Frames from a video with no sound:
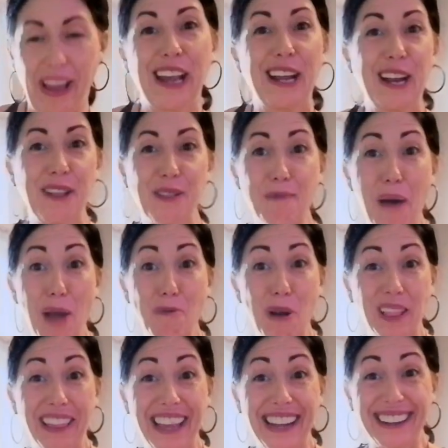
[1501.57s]
I can eat the bad
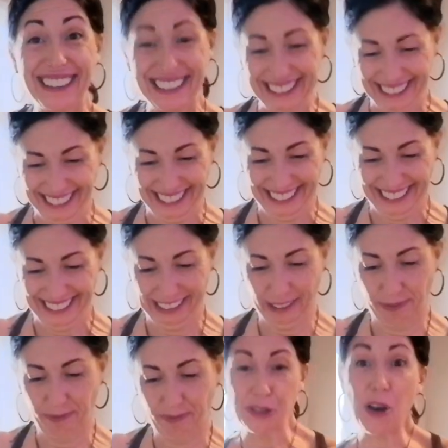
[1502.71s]
one later.
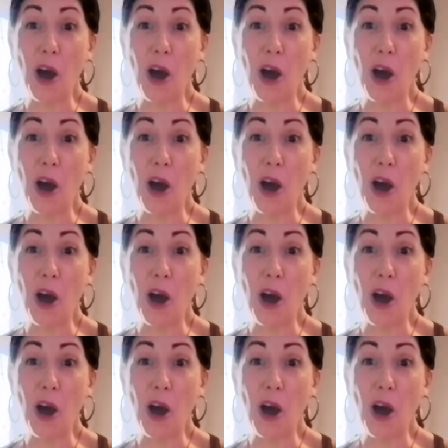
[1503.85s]
To